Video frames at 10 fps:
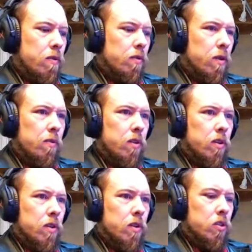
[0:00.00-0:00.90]
river,
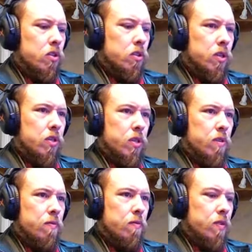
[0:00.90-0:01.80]
tree, tree,
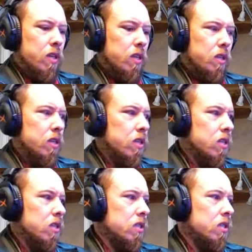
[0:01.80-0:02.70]
field,
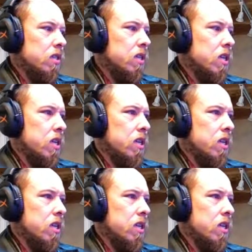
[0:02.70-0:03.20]
city.